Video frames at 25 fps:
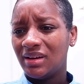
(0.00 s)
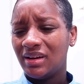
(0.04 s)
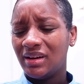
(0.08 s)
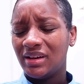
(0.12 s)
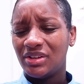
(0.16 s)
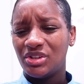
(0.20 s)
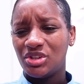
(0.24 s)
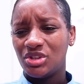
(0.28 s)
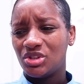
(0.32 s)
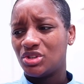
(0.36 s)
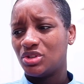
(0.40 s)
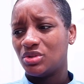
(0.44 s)

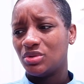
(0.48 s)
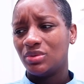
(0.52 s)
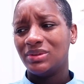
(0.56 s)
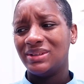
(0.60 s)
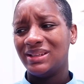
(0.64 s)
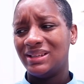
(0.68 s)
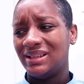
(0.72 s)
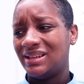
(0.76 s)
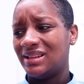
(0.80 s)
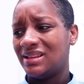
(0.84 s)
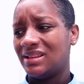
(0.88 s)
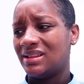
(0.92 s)
it's just too
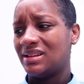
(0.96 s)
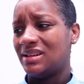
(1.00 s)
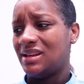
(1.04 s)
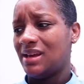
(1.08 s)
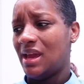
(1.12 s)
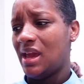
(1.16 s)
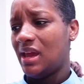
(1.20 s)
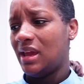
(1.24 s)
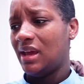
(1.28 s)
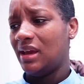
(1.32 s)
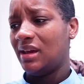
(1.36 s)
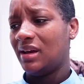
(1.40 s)
late in the
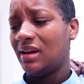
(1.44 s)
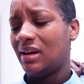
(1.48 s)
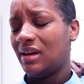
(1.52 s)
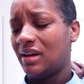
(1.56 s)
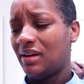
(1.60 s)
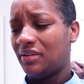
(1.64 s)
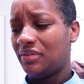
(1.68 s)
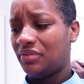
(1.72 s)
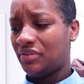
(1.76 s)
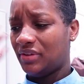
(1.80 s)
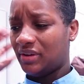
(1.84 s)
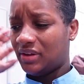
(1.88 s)
day.
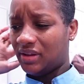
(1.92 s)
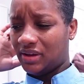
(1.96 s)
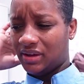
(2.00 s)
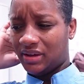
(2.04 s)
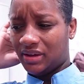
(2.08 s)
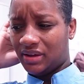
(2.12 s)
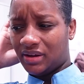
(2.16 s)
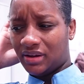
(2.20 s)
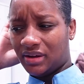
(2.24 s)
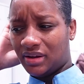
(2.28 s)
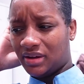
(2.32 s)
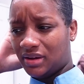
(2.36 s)
I feel
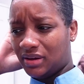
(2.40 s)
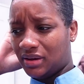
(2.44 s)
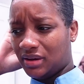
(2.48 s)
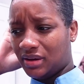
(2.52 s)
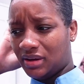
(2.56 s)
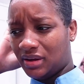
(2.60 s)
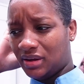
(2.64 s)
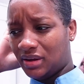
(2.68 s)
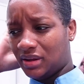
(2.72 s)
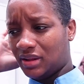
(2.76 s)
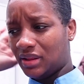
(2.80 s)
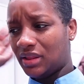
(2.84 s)
like
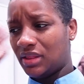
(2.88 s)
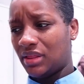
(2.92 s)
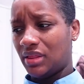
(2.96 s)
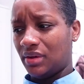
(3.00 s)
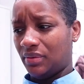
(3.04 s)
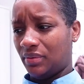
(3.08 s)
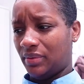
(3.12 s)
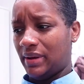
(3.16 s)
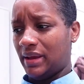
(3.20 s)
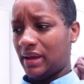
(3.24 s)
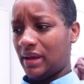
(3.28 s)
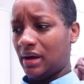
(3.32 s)
the
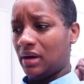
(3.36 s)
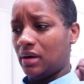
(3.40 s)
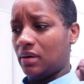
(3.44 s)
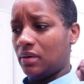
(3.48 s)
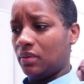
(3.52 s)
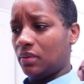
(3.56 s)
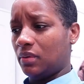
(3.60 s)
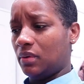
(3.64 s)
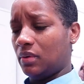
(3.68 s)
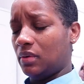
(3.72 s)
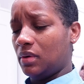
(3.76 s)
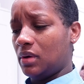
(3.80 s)
way
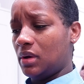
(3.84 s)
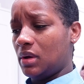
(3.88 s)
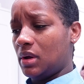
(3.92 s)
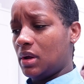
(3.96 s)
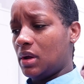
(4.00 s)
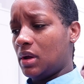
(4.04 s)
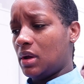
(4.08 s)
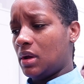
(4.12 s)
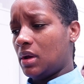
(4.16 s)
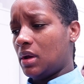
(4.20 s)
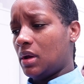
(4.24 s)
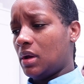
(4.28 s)
how
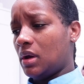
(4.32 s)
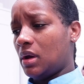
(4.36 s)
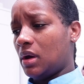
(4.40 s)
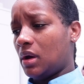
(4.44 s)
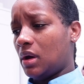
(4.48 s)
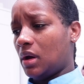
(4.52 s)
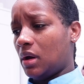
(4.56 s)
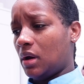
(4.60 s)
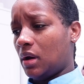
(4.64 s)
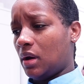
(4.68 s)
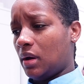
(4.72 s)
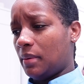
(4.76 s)

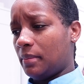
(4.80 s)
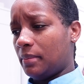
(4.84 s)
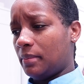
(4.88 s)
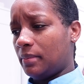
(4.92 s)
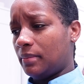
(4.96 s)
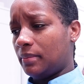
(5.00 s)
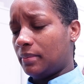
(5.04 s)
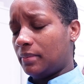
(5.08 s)
I